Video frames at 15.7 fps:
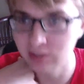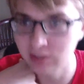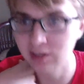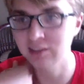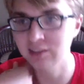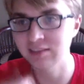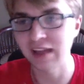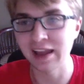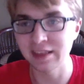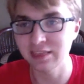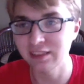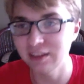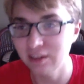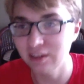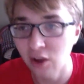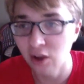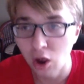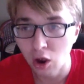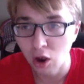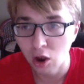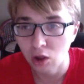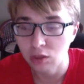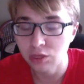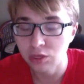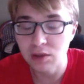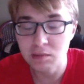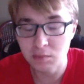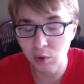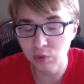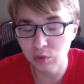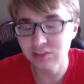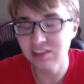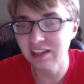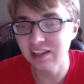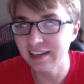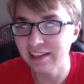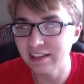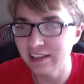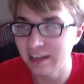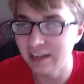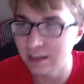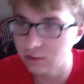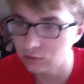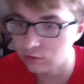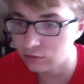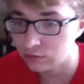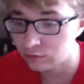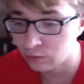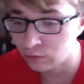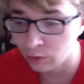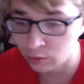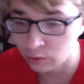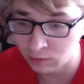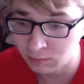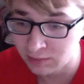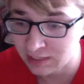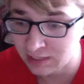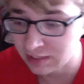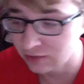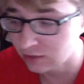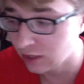I think the most likely answer is Roka, meaning Tom